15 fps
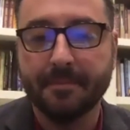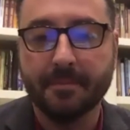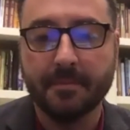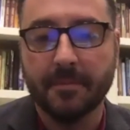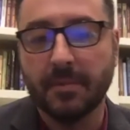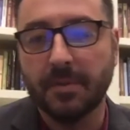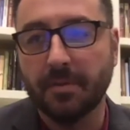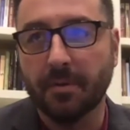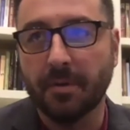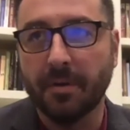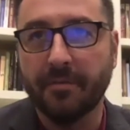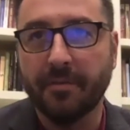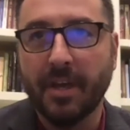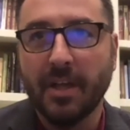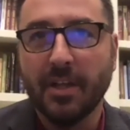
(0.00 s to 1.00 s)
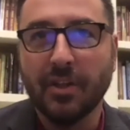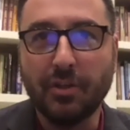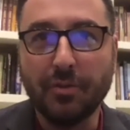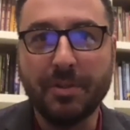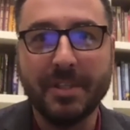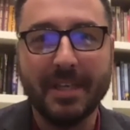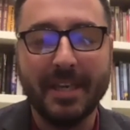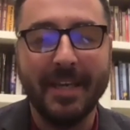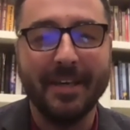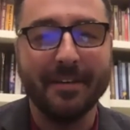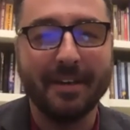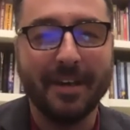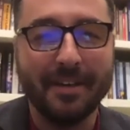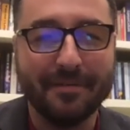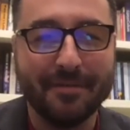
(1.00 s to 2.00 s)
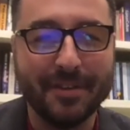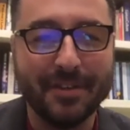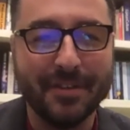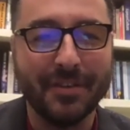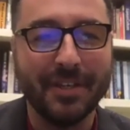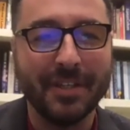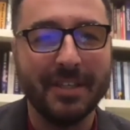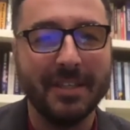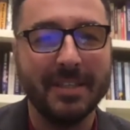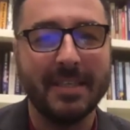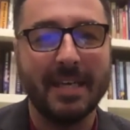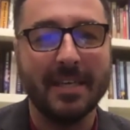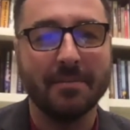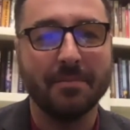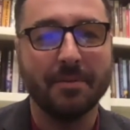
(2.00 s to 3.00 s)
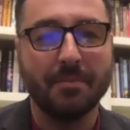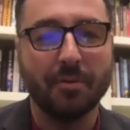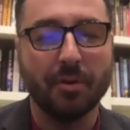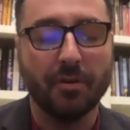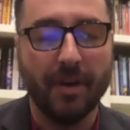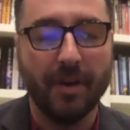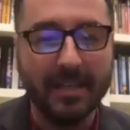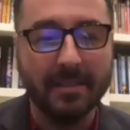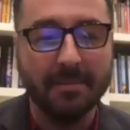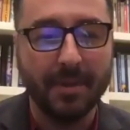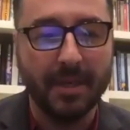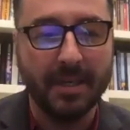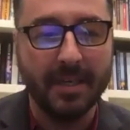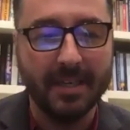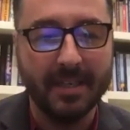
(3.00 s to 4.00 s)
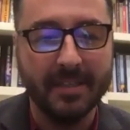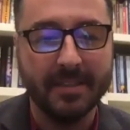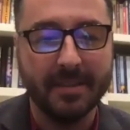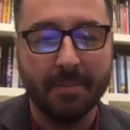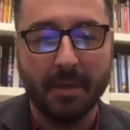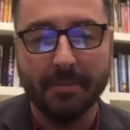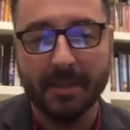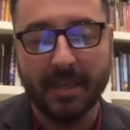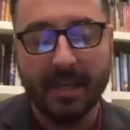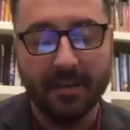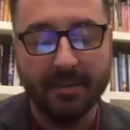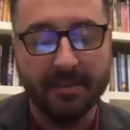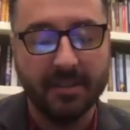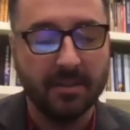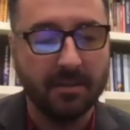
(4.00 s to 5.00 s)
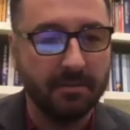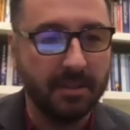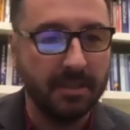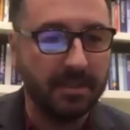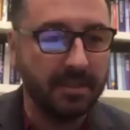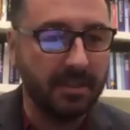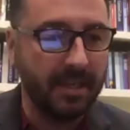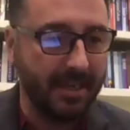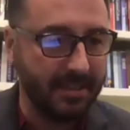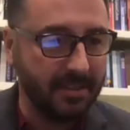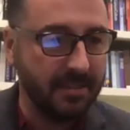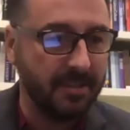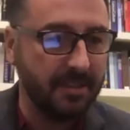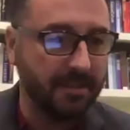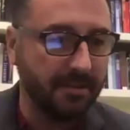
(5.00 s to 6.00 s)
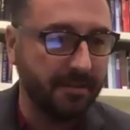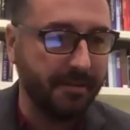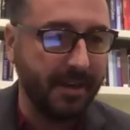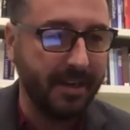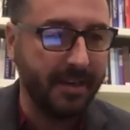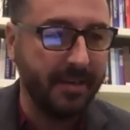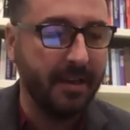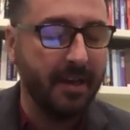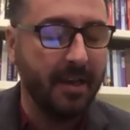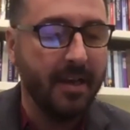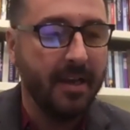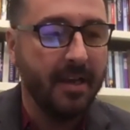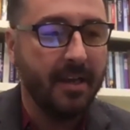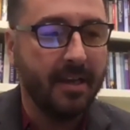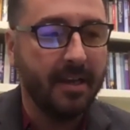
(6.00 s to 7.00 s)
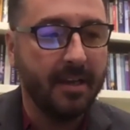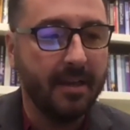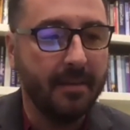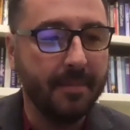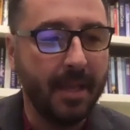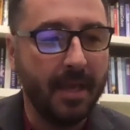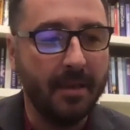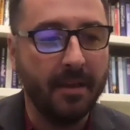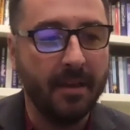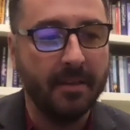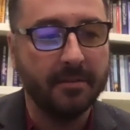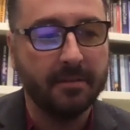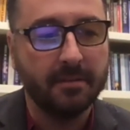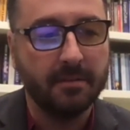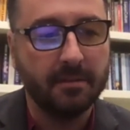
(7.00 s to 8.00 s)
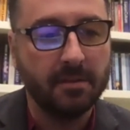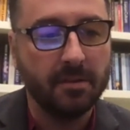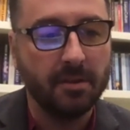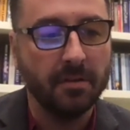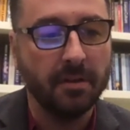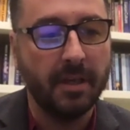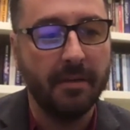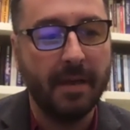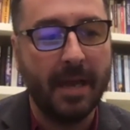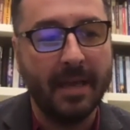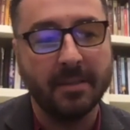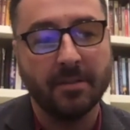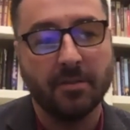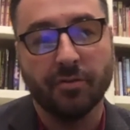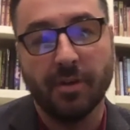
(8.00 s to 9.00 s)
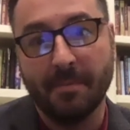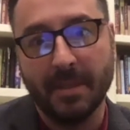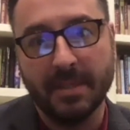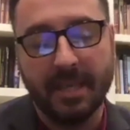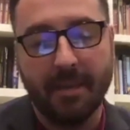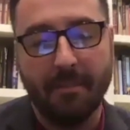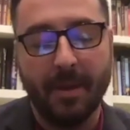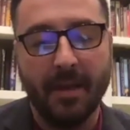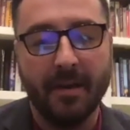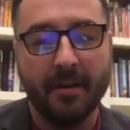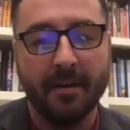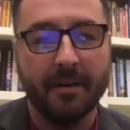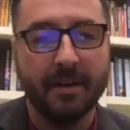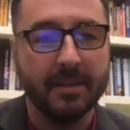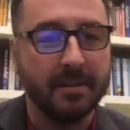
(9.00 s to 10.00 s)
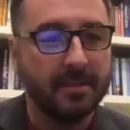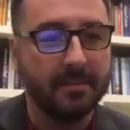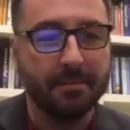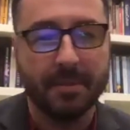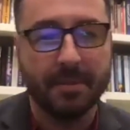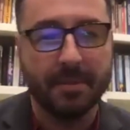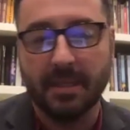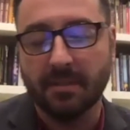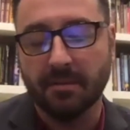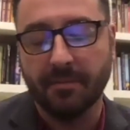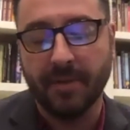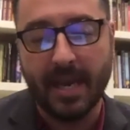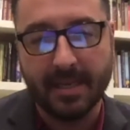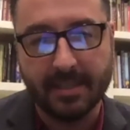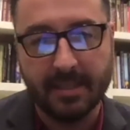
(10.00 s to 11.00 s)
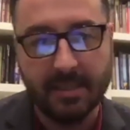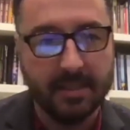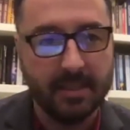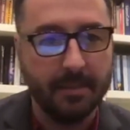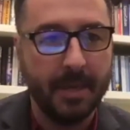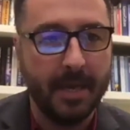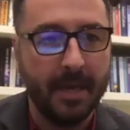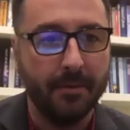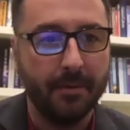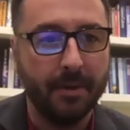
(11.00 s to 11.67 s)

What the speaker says: sort of loosening of restrictions as we progressed because the public health situation had deteriorated. And certainly as treatments get better, as potential vaccines come out,